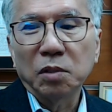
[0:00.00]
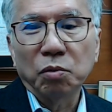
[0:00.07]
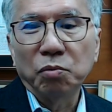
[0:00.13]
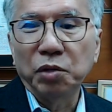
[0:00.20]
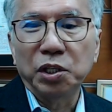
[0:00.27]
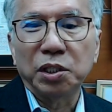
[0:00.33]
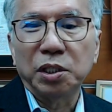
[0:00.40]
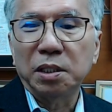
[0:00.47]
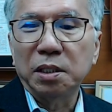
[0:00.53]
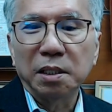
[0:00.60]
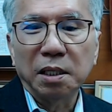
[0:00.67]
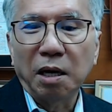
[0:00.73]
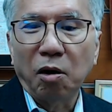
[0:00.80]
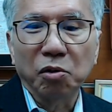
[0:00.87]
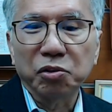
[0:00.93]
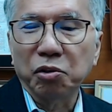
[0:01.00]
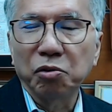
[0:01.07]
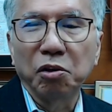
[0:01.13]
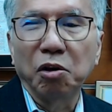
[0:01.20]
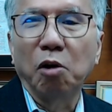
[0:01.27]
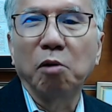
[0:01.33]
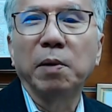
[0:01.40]
which also
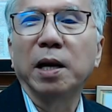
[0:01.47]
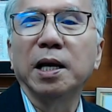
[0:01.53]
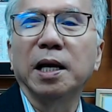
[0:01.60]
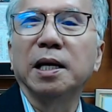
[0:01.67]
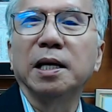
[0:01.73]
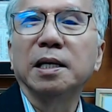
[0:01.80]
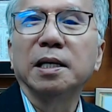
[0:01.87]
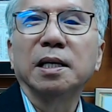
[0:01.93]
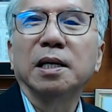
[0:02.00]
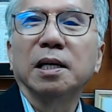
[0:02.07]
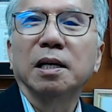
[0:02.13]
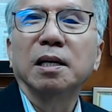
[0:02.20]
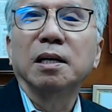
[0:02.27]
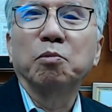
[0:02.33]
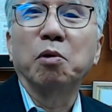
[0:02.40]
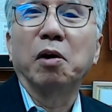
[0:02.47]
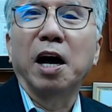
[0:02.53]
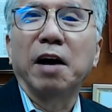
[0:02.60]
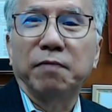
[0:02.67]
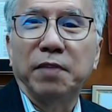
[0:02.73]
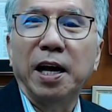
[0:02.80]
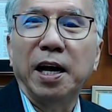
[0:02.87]
nobody will
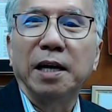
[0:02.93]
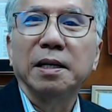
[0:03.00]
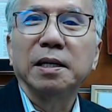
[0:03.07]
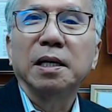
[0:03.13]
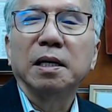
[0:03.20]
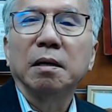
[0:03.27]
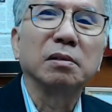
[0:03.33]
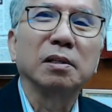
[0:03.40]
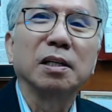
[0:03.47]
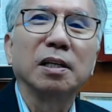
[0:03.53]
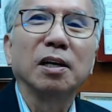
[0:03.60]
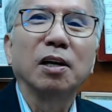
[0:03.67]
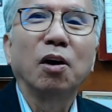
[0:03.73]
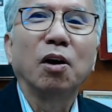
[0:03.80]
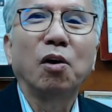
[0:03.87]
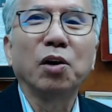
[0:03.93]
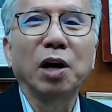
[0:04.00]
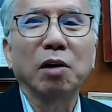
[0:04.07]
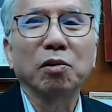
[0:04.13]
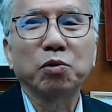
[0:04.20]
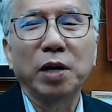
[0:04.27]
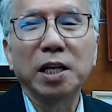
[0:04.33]
have that. On
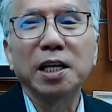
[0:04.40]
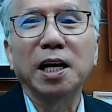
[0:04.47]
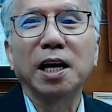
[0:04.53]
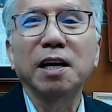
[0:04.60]
our 20th